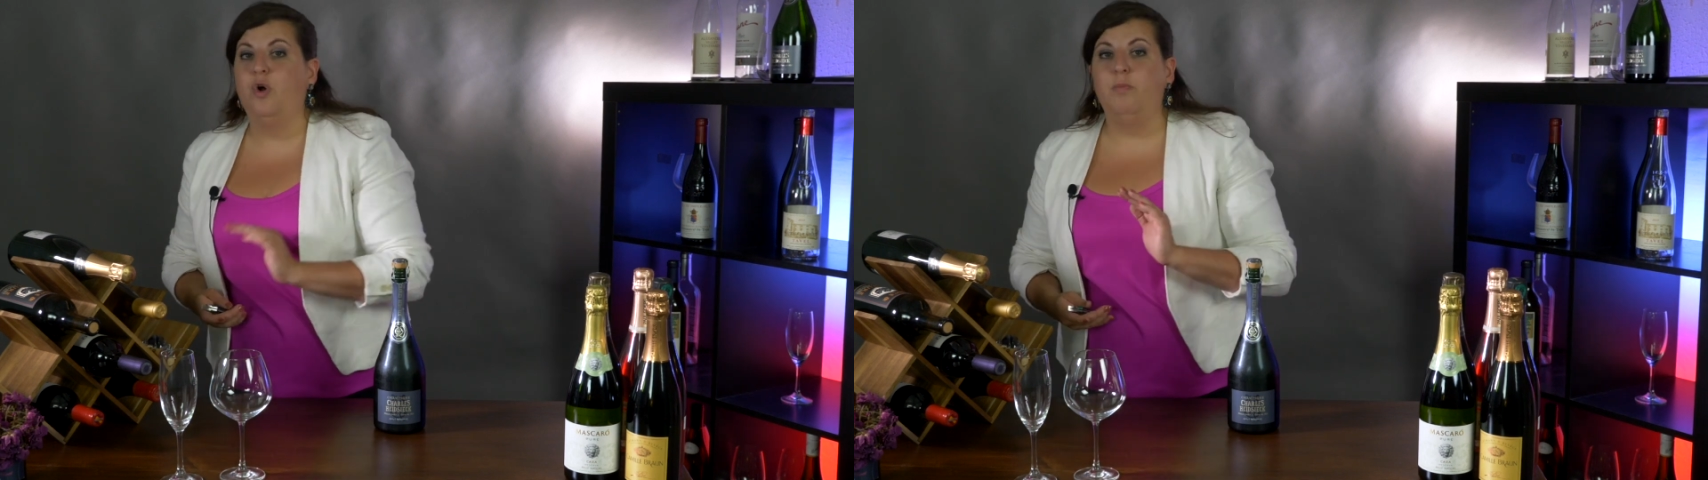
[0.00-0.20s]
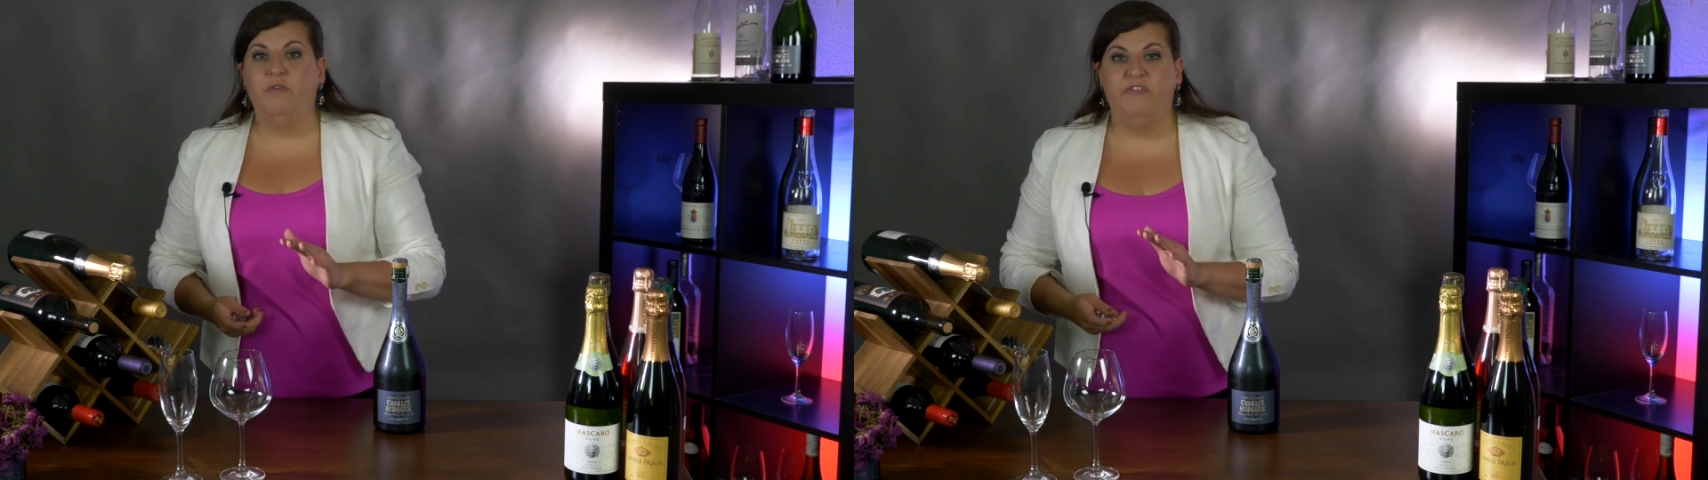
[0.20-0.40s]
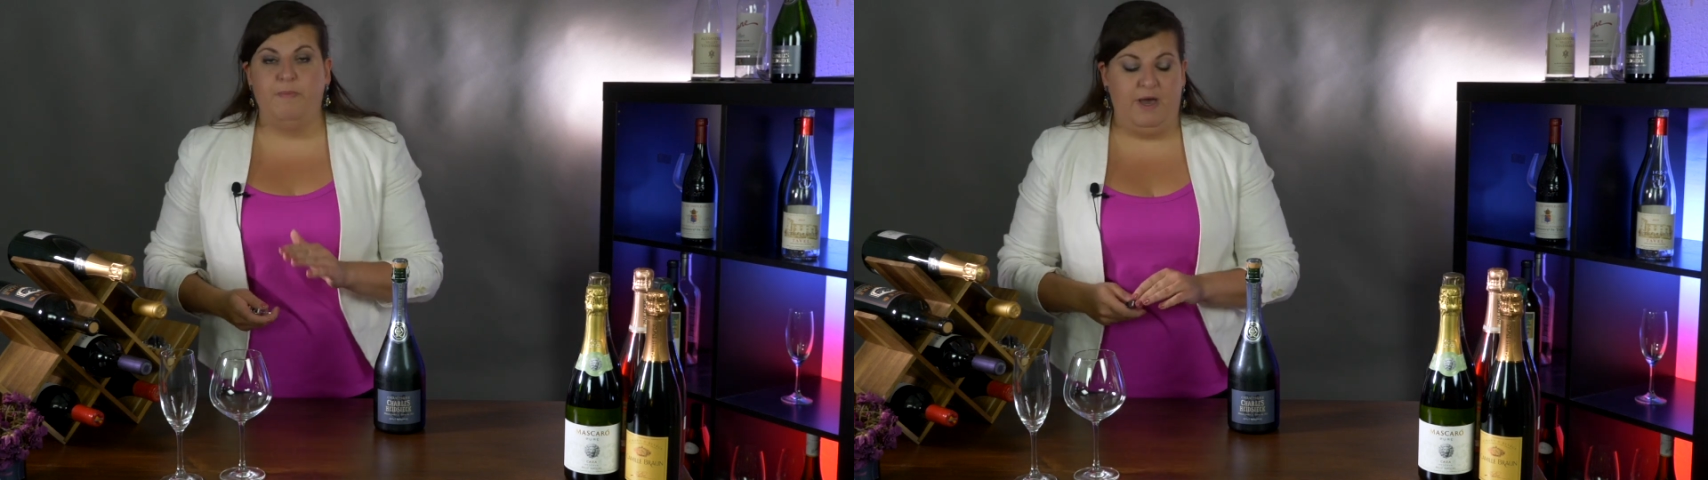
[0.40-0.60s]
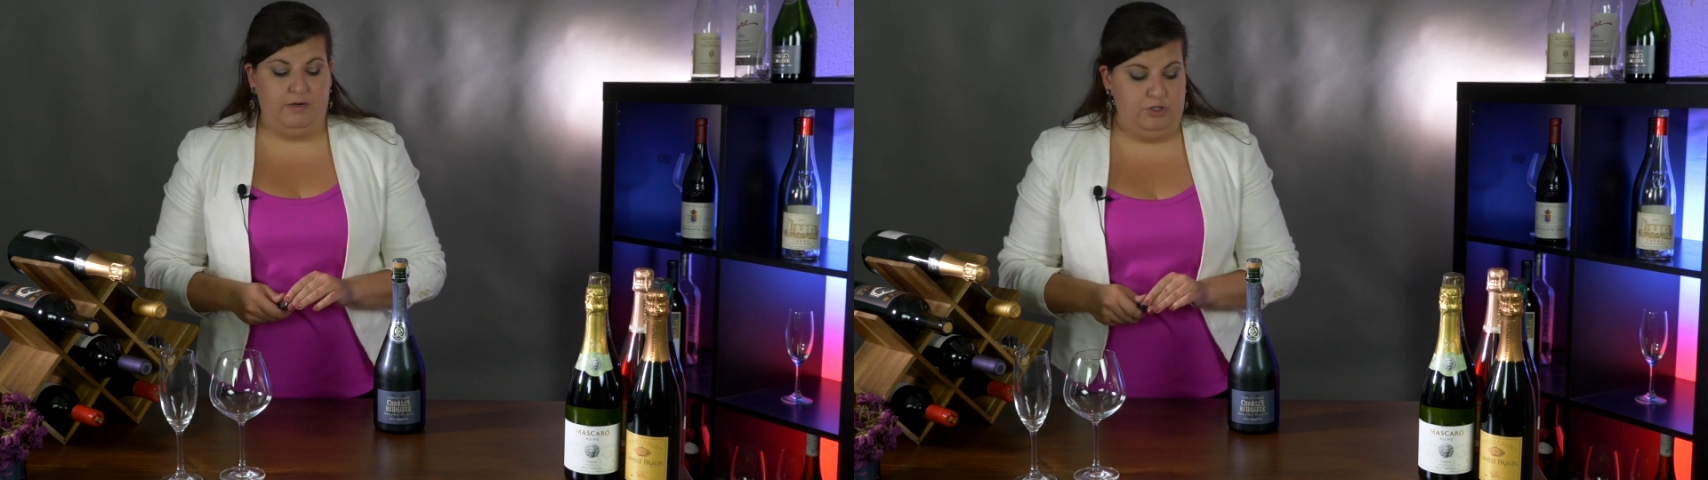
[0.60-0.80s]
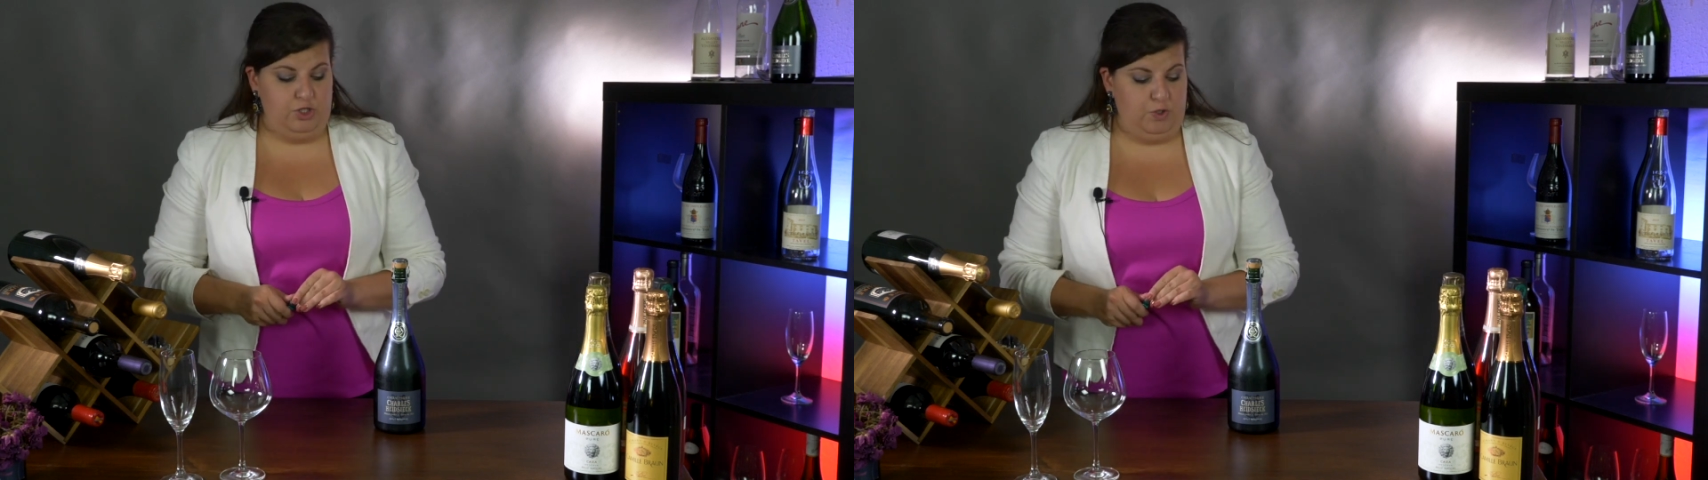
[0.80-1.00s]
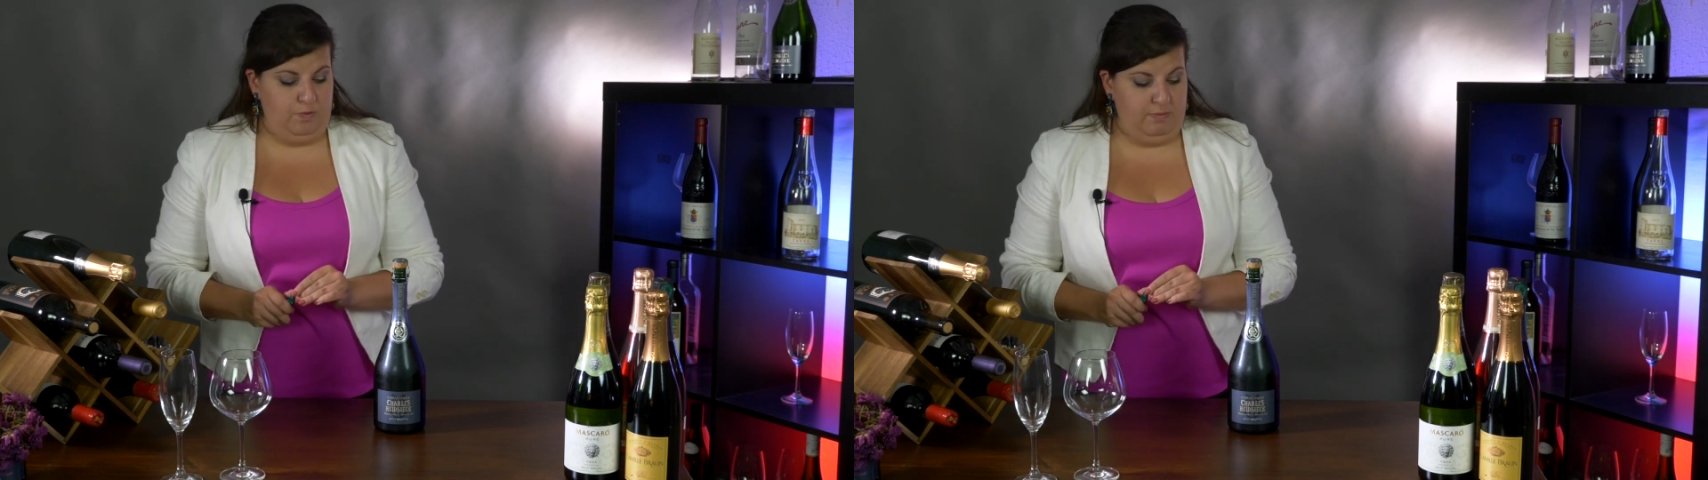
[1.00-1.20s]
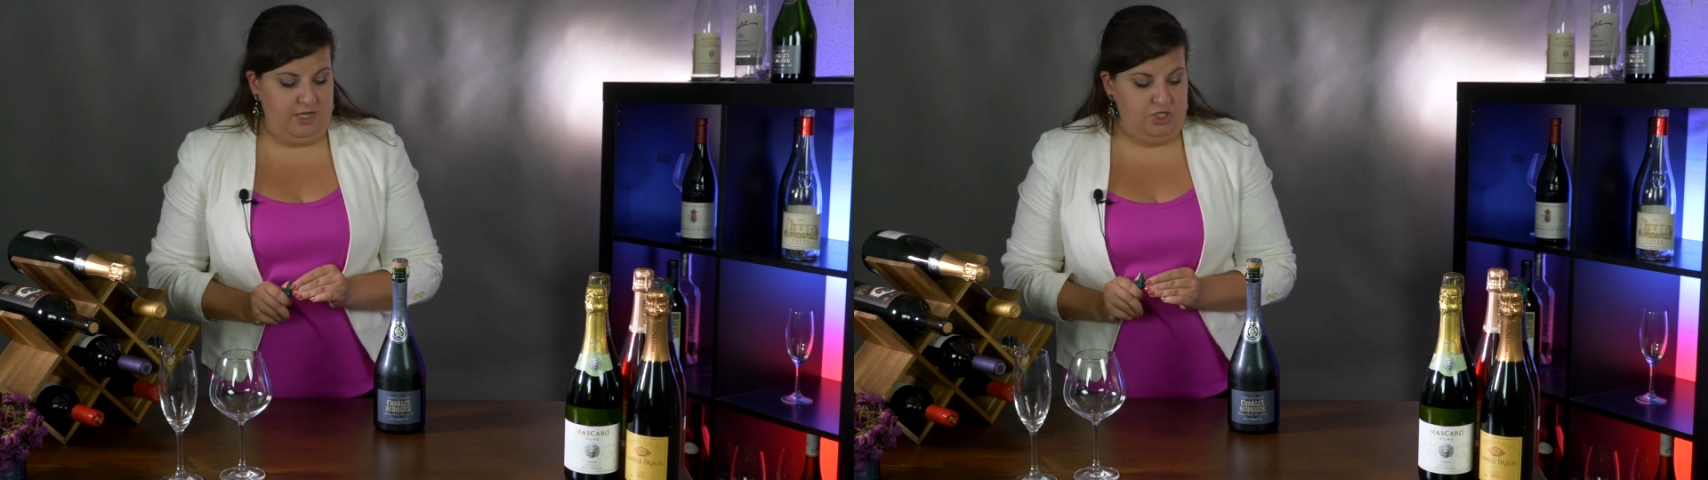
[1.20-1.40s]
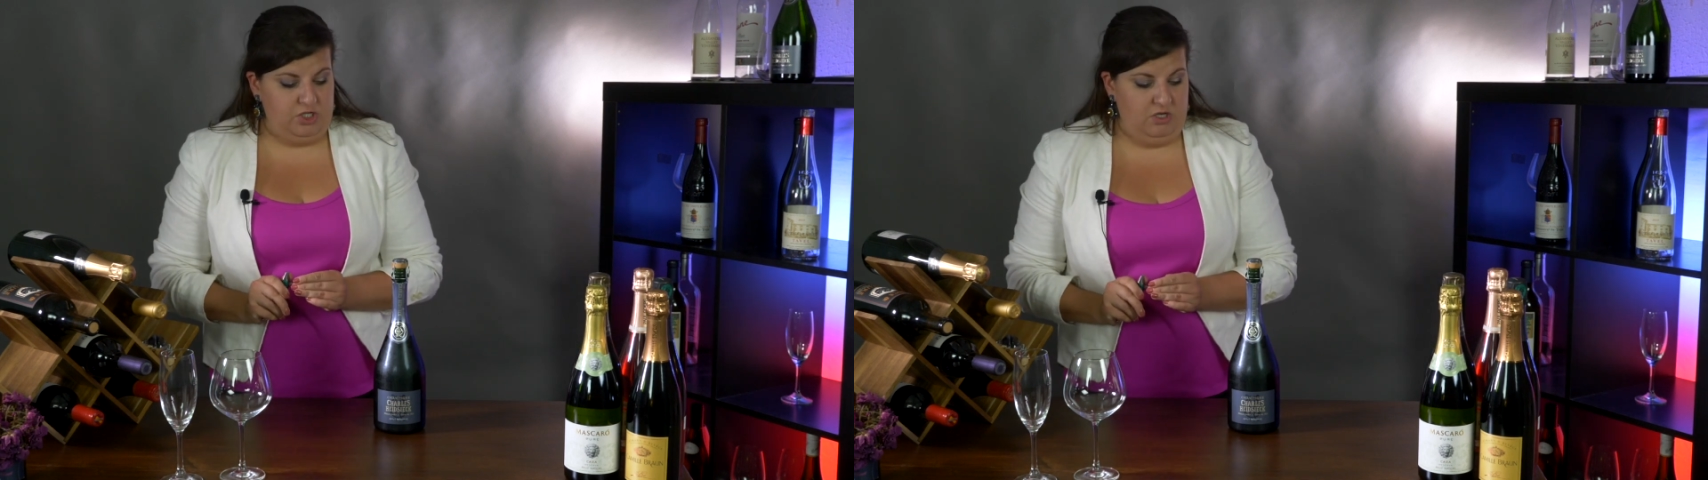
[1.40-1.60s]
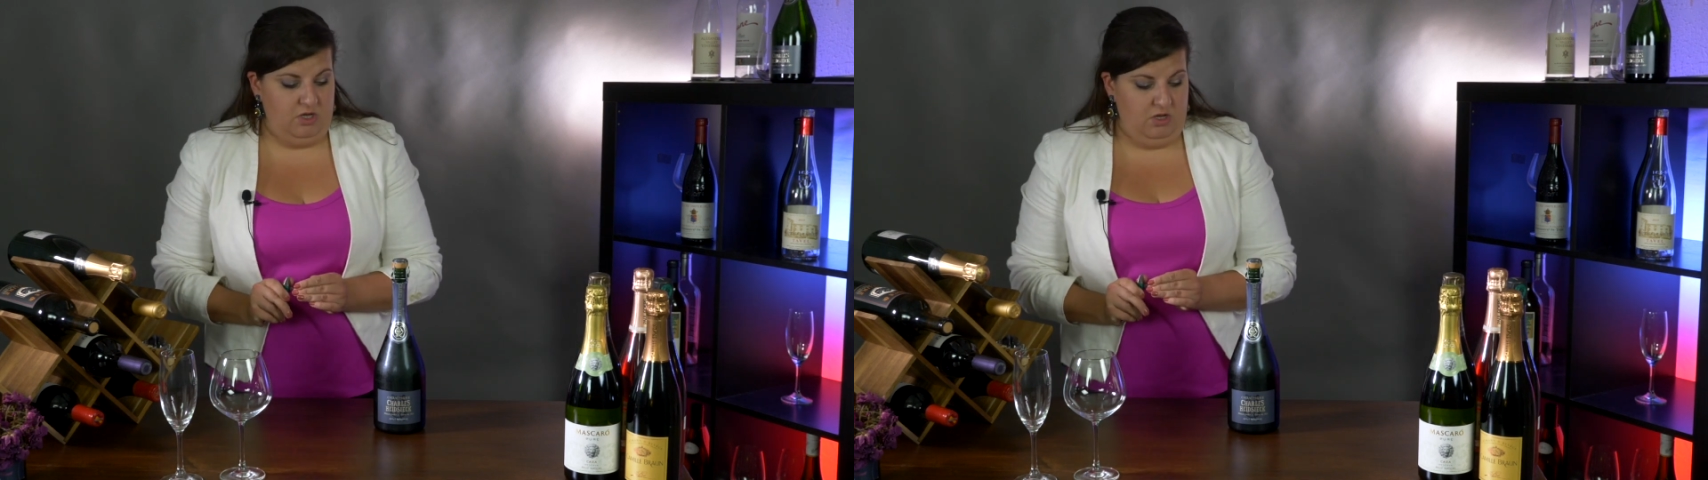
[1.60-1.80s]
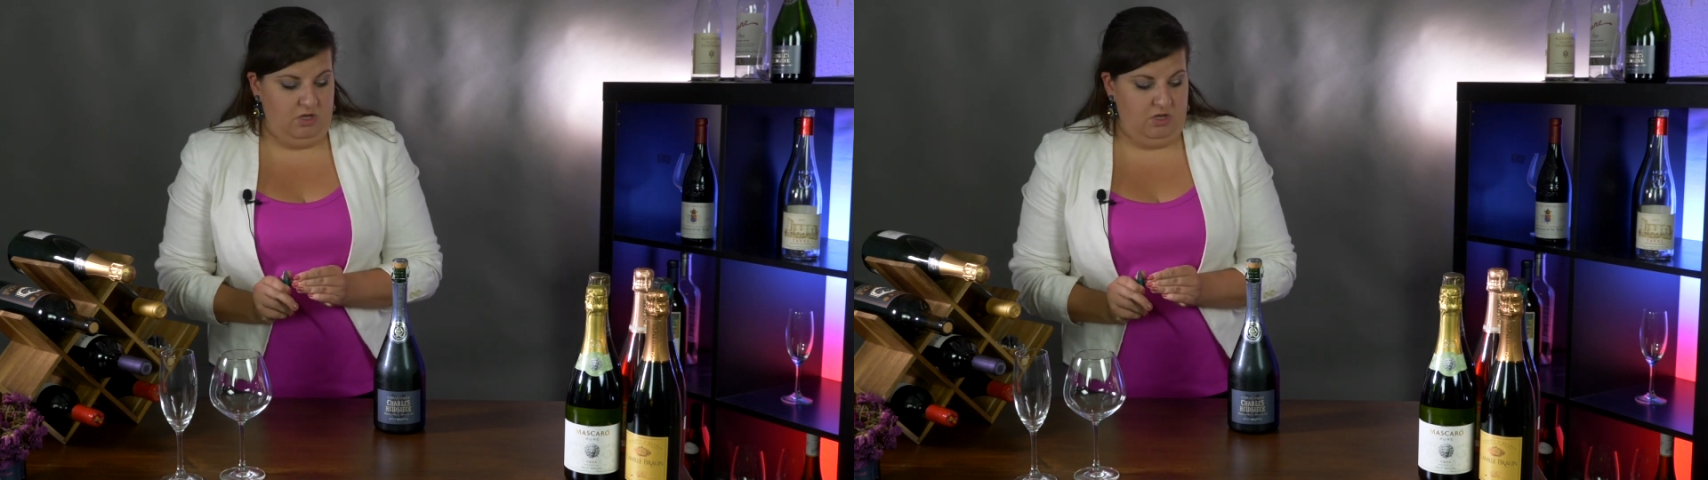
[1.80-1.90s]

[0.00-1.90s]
don't move the bottle too much.